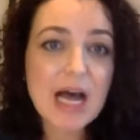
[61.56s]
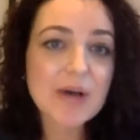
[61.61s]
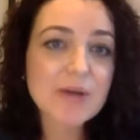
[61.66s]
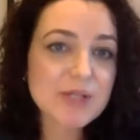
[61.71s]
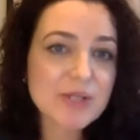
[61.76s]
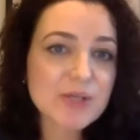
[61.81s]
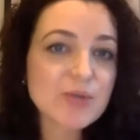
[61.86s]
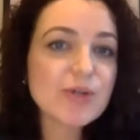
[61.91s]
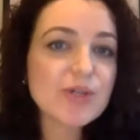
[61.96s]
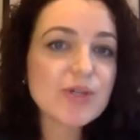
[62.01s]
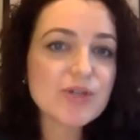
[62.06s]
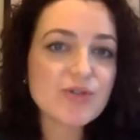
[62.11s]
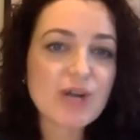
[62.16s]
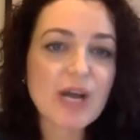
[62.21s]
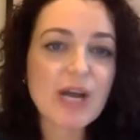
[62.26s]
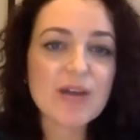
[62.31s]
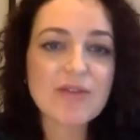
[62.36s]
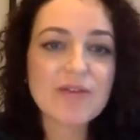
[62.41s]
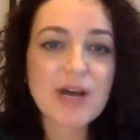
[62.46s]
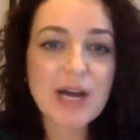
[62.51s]
do we
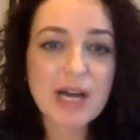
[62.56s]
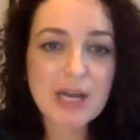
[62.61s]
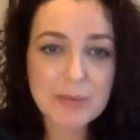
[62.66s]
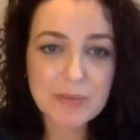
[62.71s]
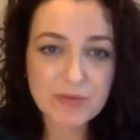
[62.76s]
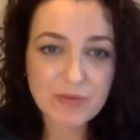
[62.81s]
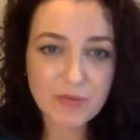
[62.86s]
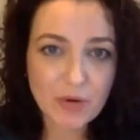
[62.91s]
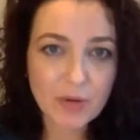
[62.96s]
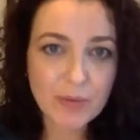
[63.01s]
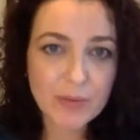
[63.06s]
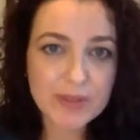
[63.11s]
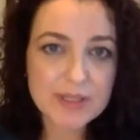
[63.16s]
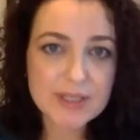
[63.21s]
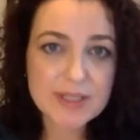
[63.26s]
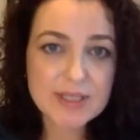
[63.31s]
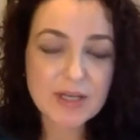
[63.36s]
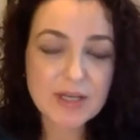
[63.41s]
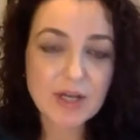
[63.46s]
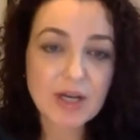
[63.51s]
drive high
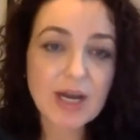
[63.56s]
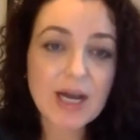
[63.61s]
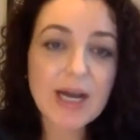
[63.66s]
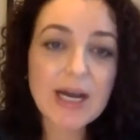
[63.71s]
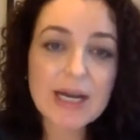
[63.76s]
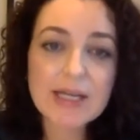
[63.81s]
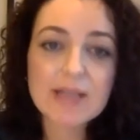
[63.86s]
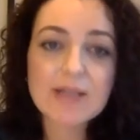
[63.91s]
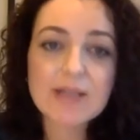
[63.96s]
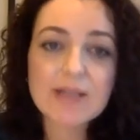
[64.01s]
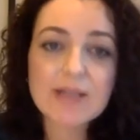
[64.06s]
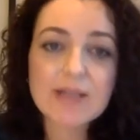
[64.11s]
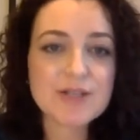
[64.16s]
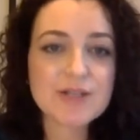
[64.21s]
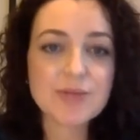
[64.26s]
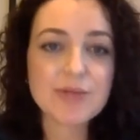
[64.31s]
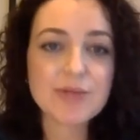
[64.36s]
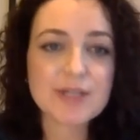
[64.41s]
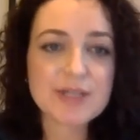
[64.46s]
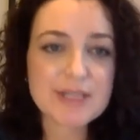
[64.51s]
performance on highly
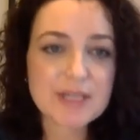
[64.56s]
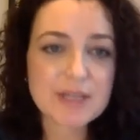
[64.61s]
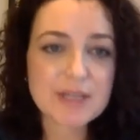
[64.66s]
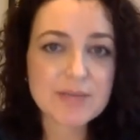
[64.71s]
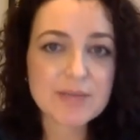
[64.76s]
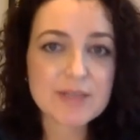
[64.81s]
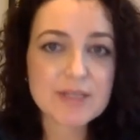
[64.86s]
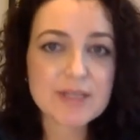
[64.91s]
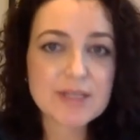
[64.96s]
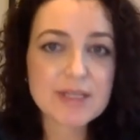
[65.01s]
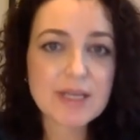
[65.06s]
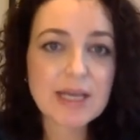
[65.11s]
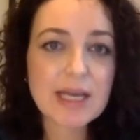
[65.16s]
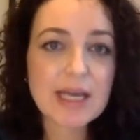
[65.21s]
distributed teams?